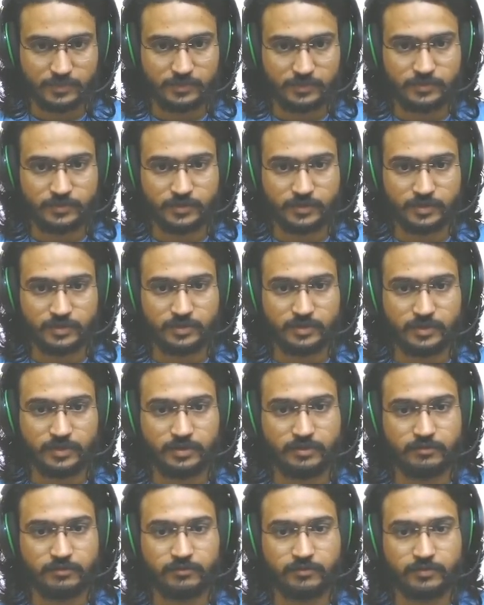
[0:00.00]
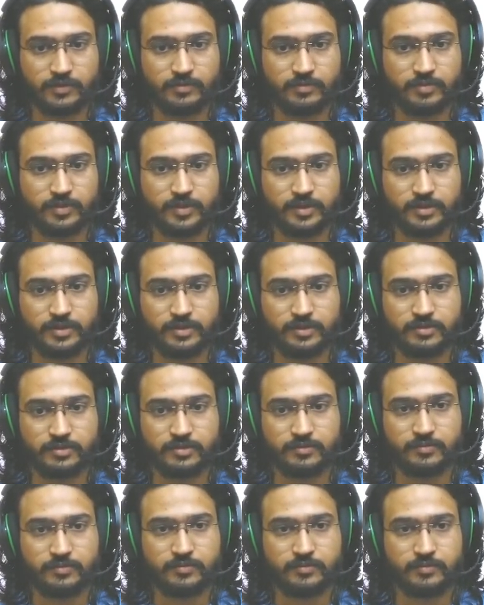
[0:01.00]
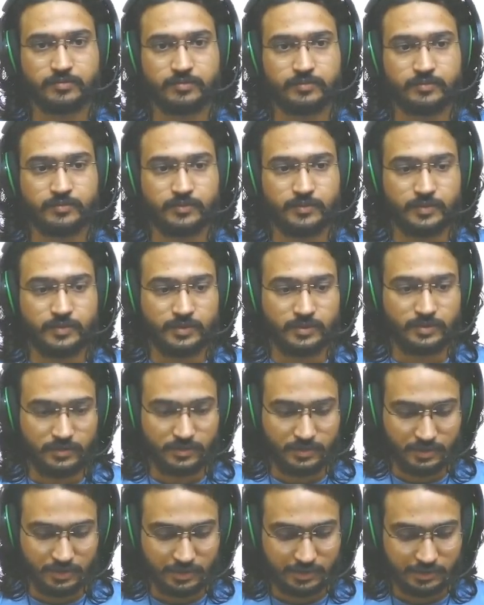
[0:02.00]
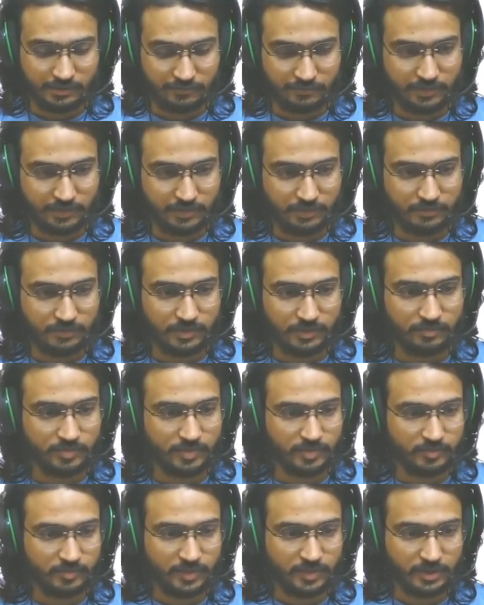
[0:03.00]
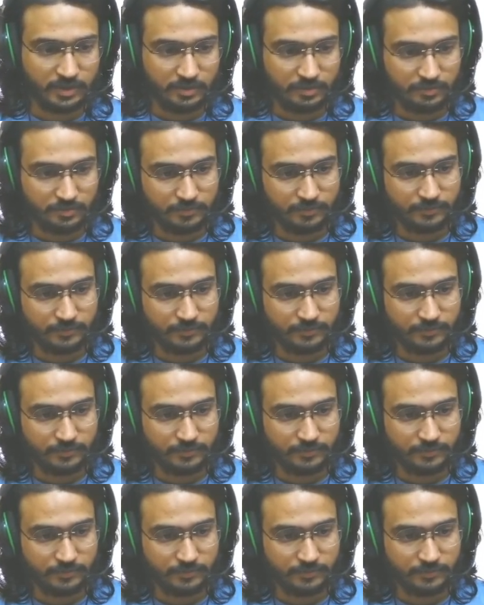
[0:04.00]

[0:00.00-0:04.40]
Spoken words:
gen n template, and if I do an npmt,